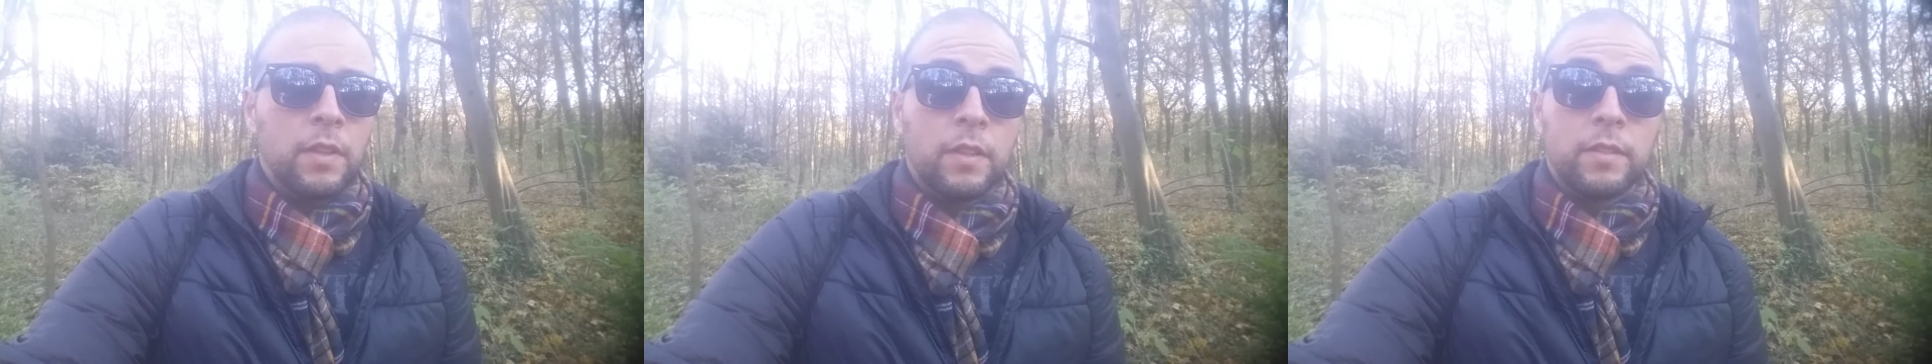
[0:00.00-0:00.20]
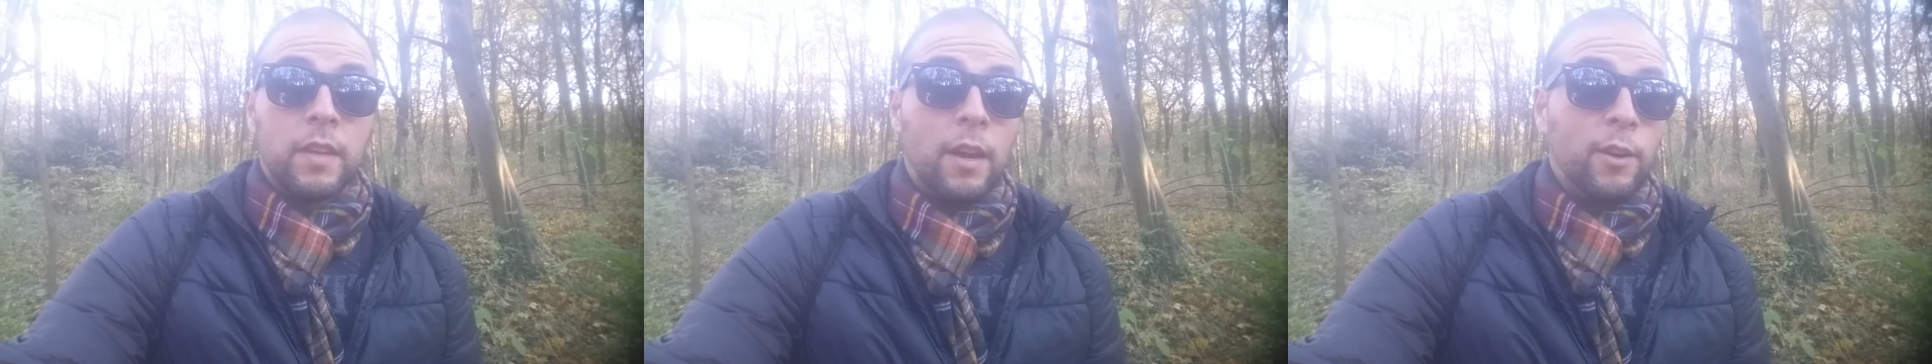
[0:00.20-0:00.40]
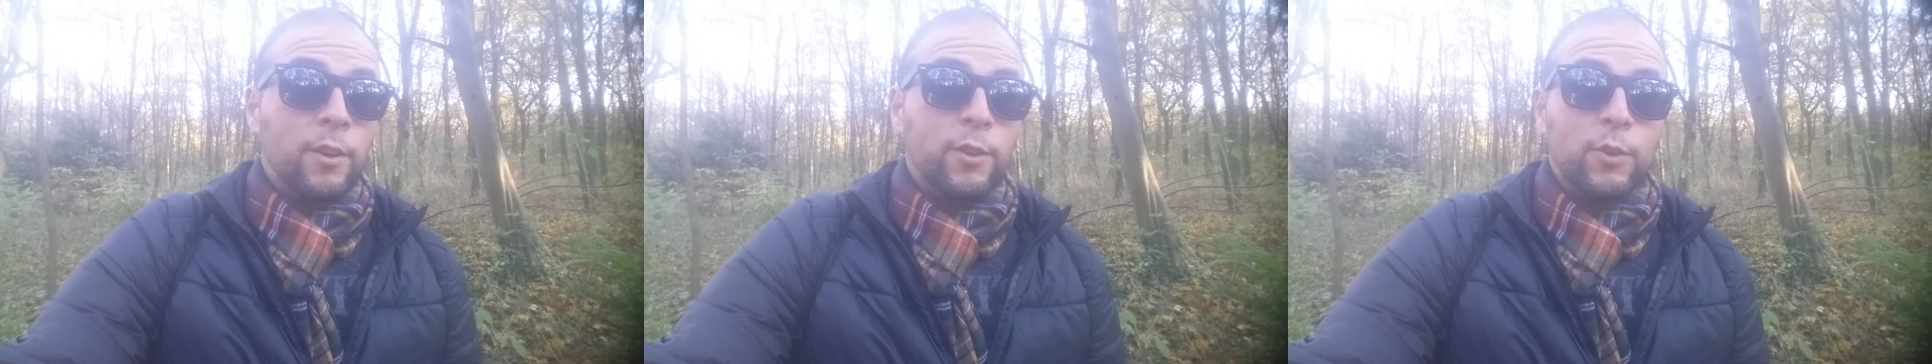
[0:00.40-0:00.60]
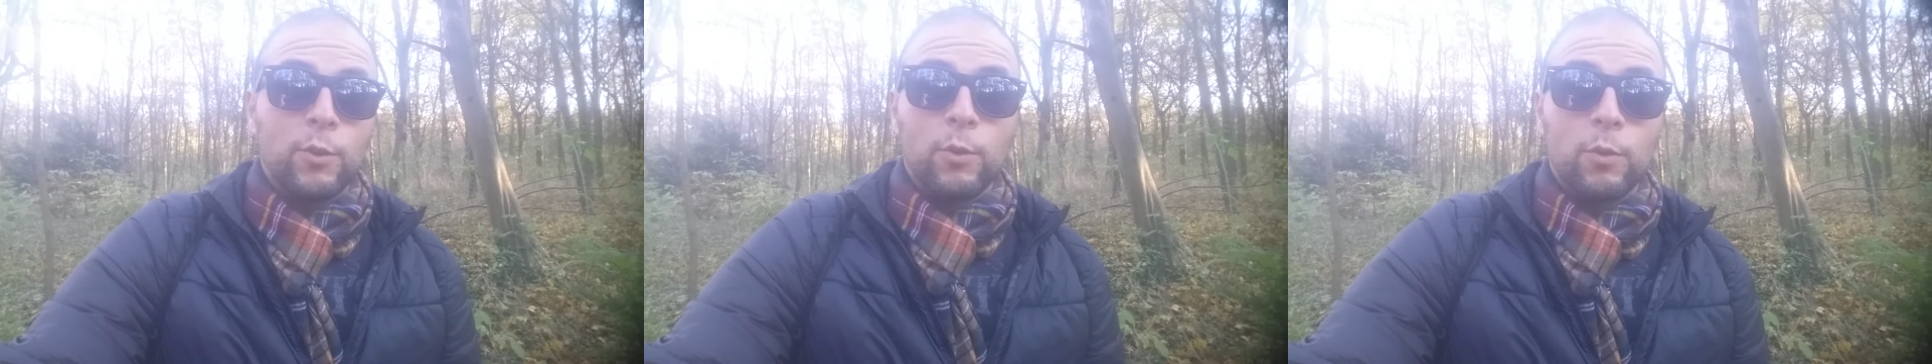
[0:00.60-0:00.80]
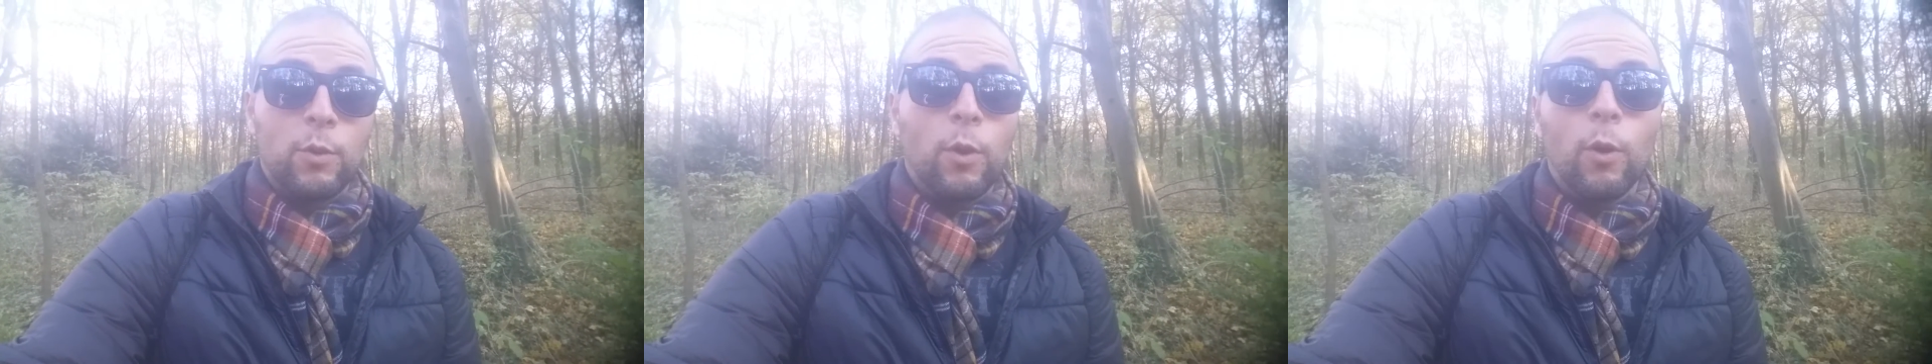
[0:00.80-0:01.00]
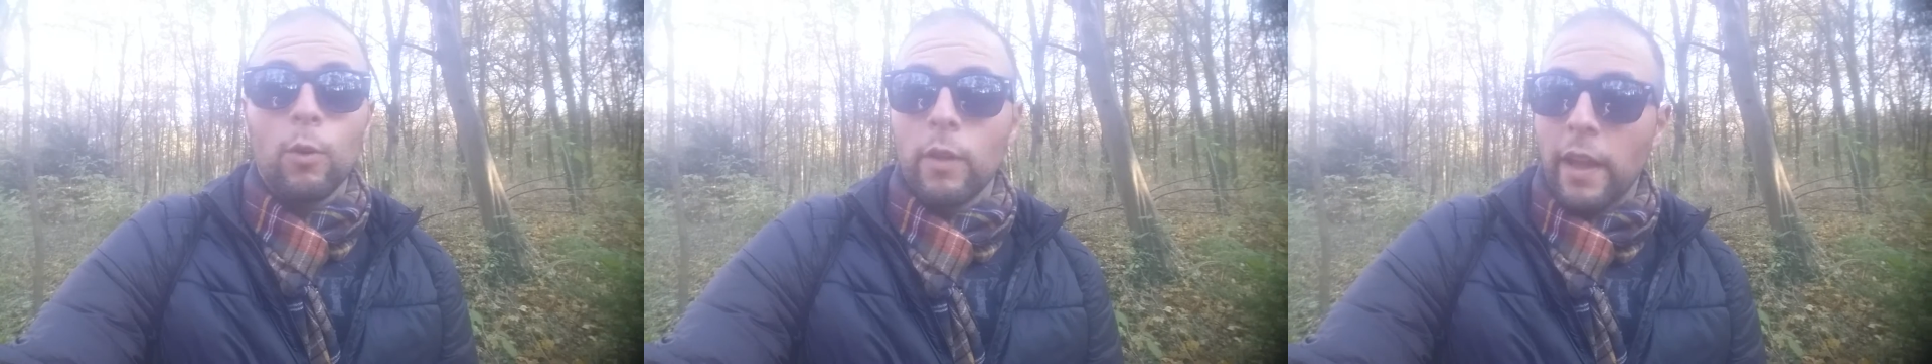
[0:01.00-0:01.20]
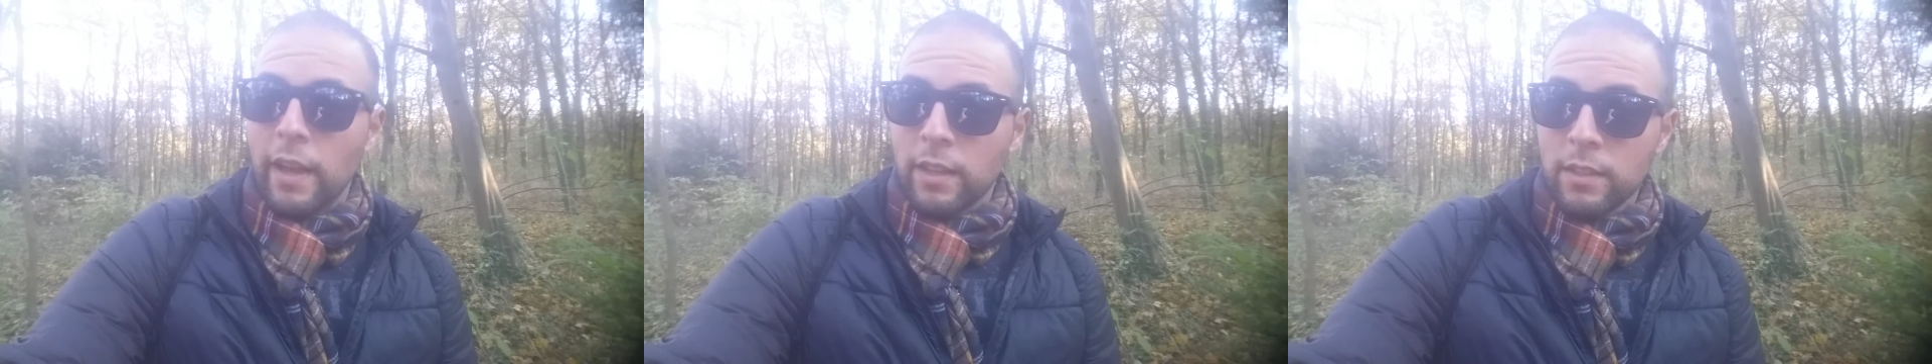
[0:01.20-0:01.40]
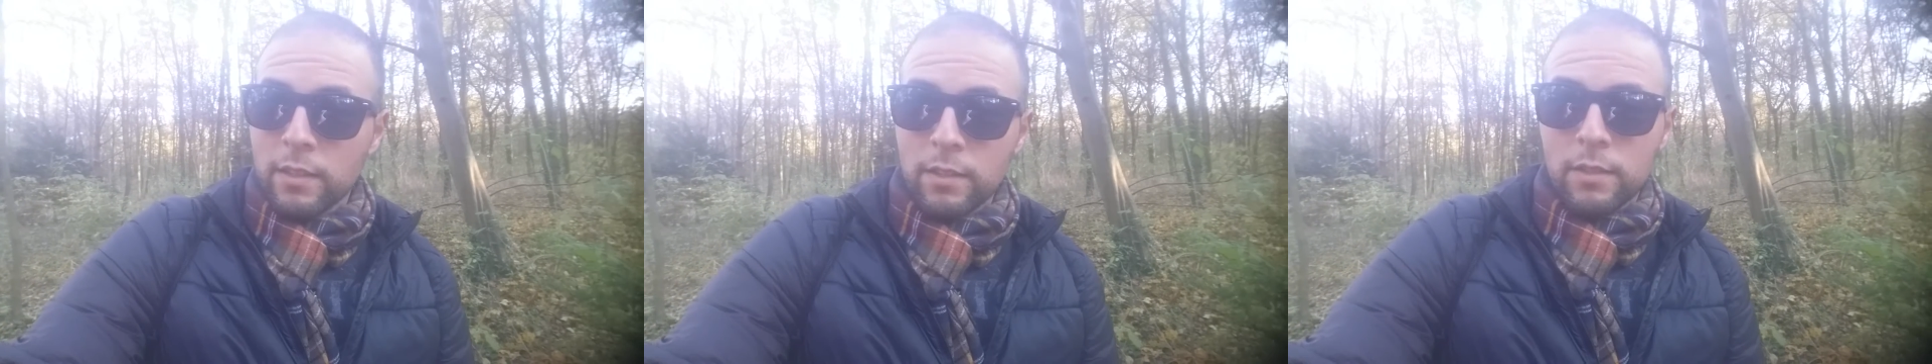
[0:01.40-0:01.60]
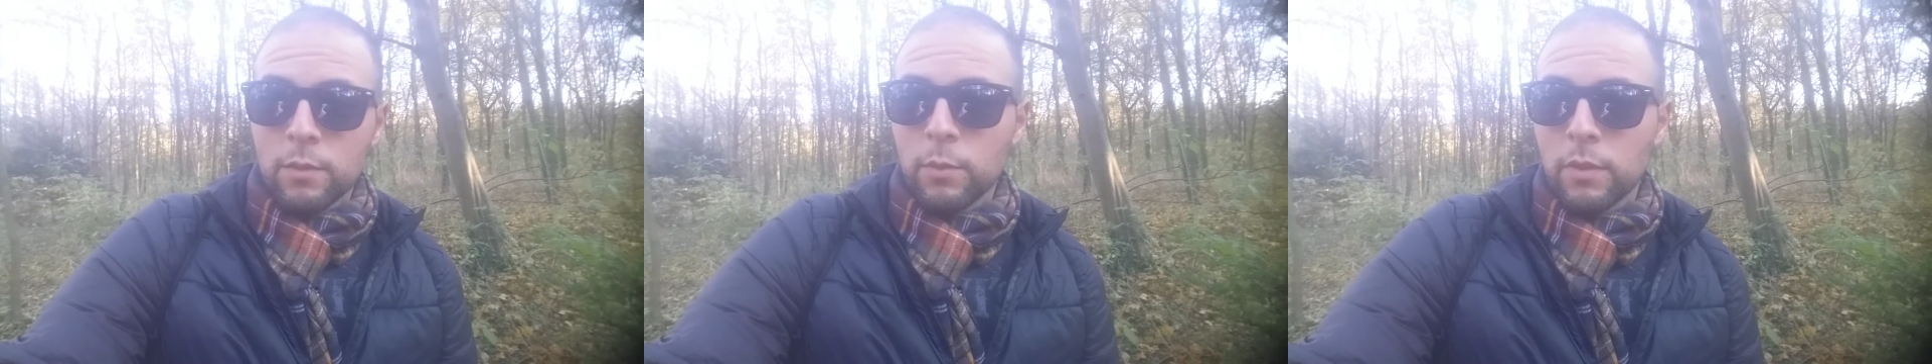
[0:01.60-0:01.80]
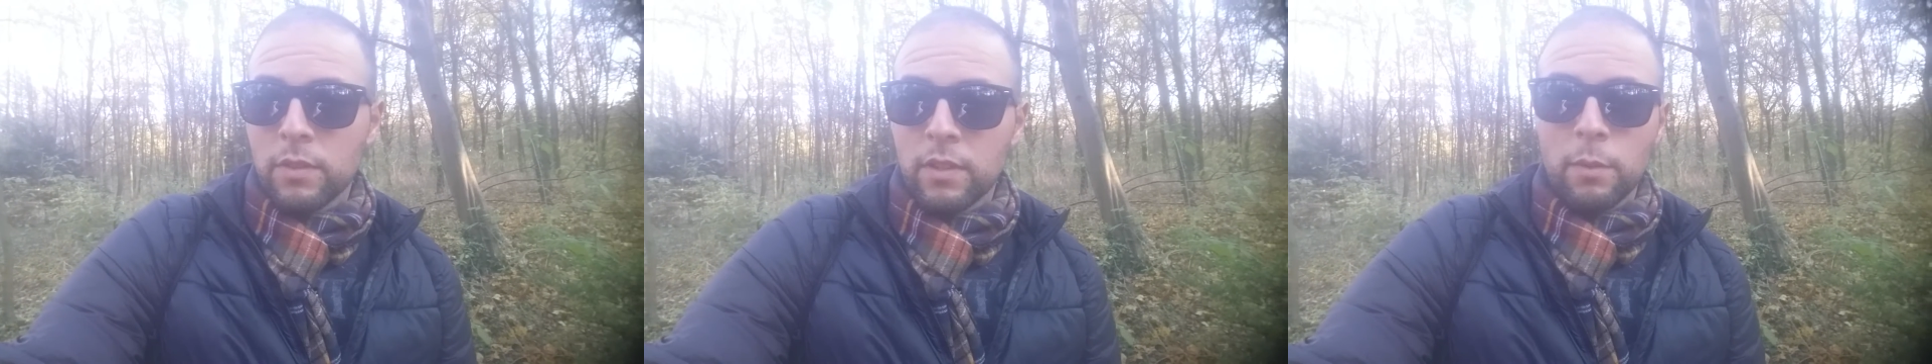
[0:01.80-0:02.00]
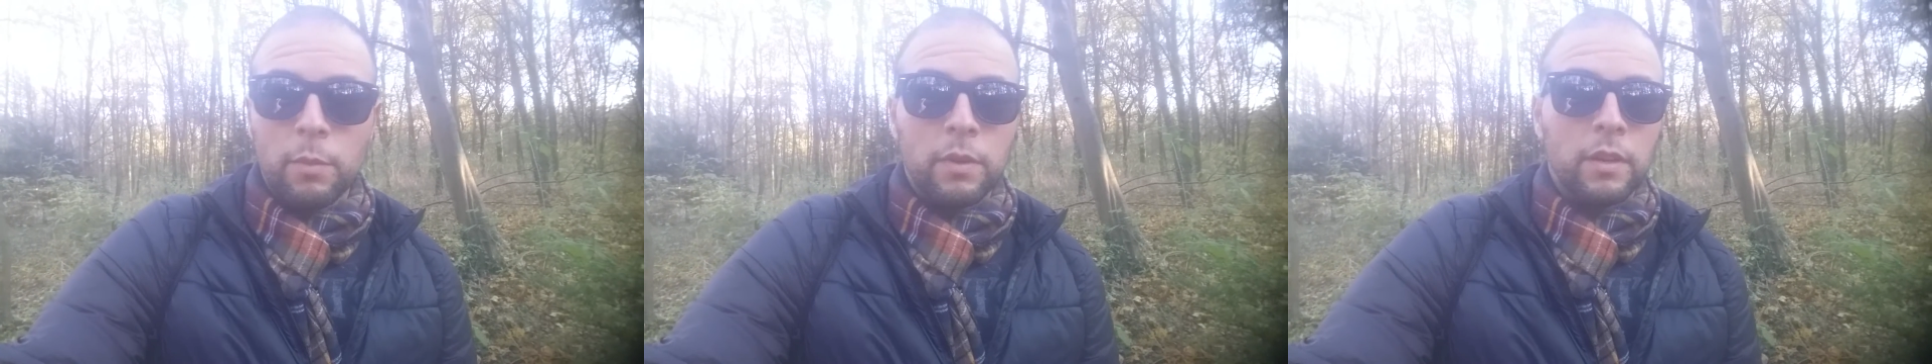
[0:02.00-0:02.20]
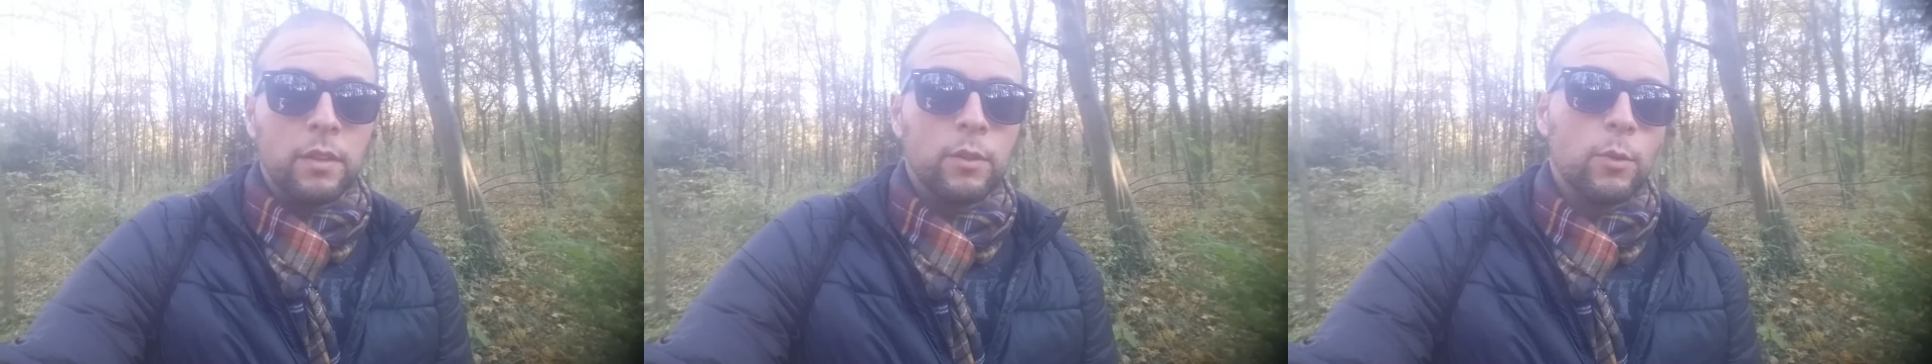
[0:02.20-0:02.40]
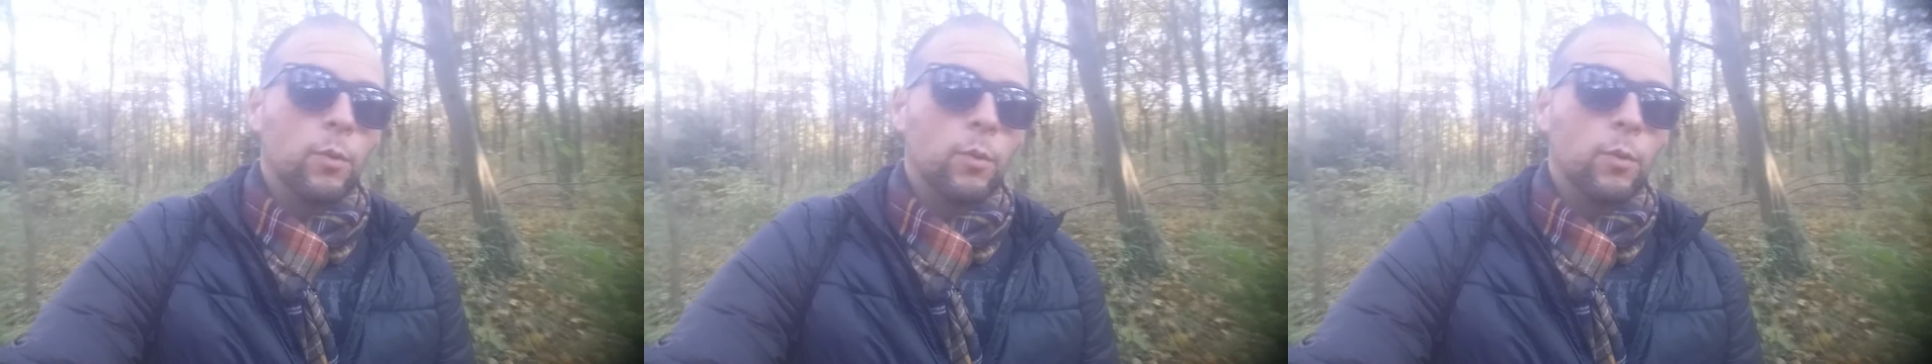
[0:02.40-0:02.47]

the desire to hold hands with somebody,